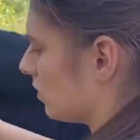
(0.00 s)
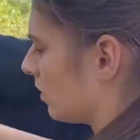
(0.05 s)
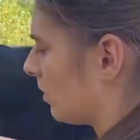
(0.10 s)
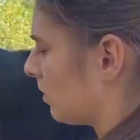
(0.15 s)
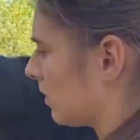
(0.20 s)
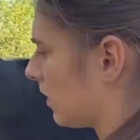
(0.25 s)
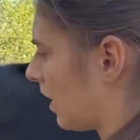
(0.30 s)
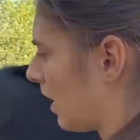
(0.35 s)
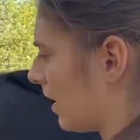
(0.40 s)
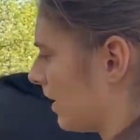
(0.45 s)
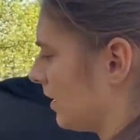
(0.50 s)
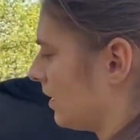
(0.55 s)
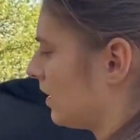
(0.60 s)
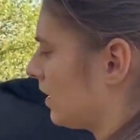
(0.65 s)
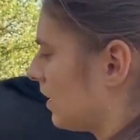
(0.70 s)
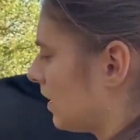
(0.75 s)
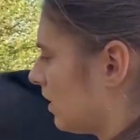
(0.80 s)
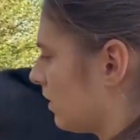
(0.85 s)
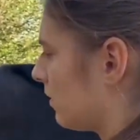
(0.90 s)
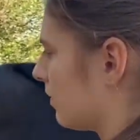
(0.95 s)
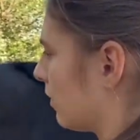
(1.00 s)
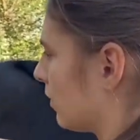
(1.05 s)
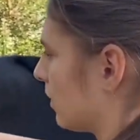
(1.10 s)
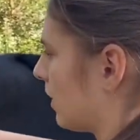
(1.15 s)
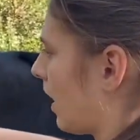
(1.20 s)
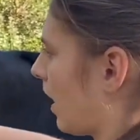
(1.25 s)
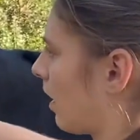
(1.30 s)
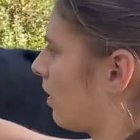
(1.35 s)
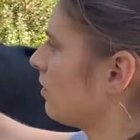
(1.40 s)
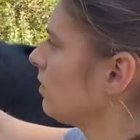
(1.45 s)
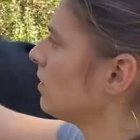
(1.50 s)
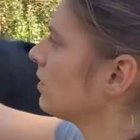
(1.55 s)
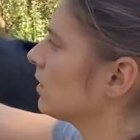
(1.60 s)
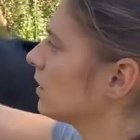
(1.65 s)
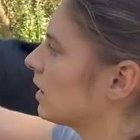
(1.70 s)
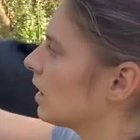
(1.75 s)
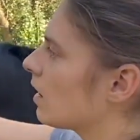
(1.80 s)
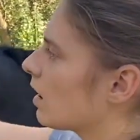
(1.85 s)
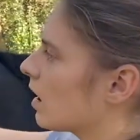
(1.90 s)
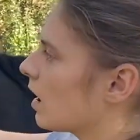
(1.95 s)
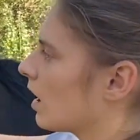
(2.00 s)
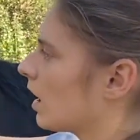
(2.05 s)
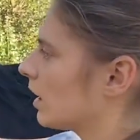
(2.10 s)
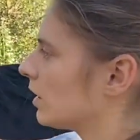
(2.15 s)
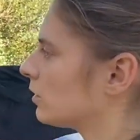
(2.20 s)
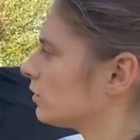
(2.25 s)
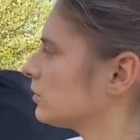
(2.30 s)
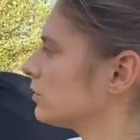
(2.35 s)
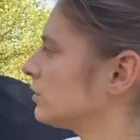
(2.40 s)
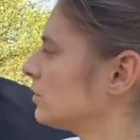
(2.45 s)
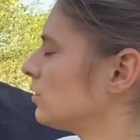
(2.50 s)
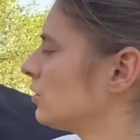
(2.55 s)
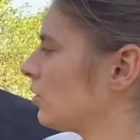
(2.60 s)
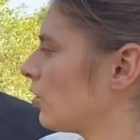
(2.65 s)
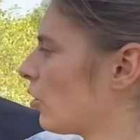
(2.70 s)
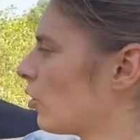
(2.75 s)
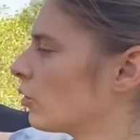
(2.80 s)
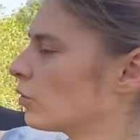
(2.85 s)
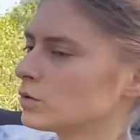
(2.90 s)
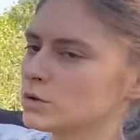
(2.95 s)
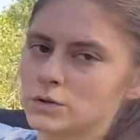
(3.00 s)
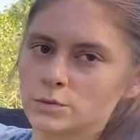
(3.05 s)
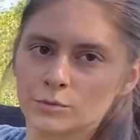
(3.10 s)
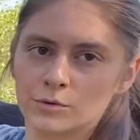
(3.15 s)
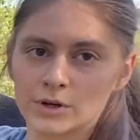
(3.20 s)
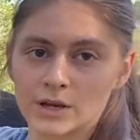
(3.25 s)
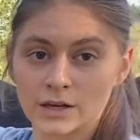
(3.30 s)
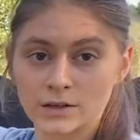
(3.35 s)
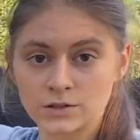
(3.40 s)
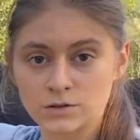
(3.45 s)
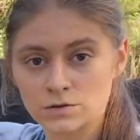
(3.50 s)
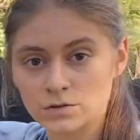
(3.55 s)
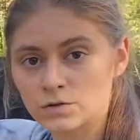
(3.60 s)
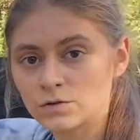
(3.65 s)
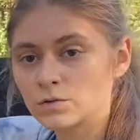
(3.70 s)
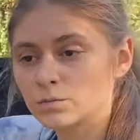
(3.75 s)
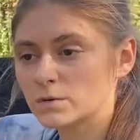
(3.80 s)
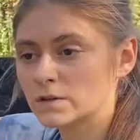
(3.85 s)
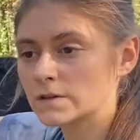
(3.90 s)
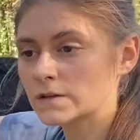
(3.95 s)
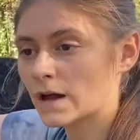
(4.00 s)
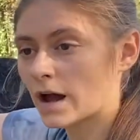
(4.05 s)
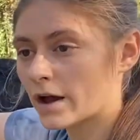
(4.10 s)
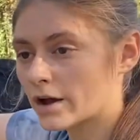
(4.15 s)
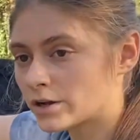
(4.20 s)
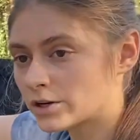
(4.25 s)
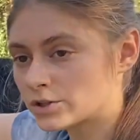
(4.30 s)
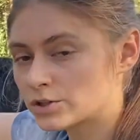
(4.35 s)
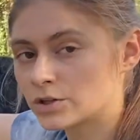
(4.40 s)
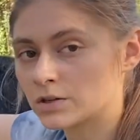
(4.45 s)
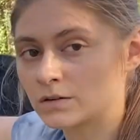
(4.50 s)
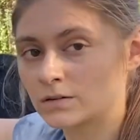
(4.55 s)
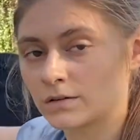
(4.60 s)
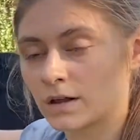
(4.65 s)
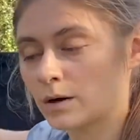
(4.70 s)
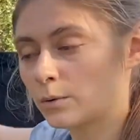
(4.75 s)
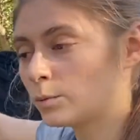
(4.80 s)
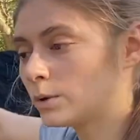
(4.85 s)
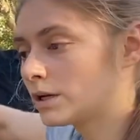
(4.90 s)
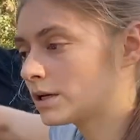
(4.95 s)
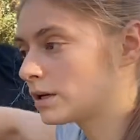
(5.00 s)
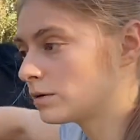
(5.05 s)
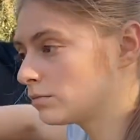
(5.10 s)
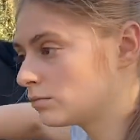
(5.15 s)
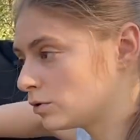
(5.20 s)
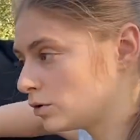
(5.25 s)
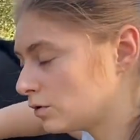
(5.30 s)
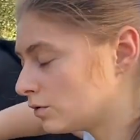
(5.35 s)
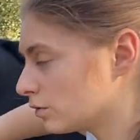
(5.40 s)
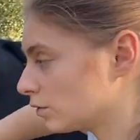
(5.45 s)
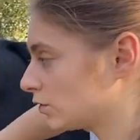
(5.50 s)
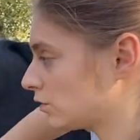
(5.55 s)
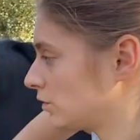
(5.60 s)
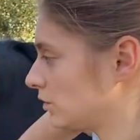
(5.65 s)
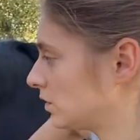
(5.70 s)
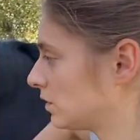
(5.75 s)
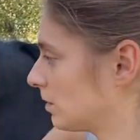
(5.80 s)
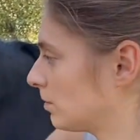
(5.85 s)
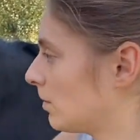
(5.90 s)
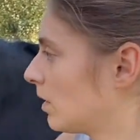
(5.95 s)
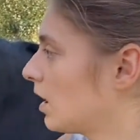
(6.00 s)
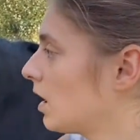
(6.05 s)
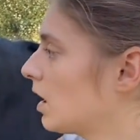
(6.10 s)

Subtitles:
you apply for now. And also your horse will get used to massage, and then we can move on to some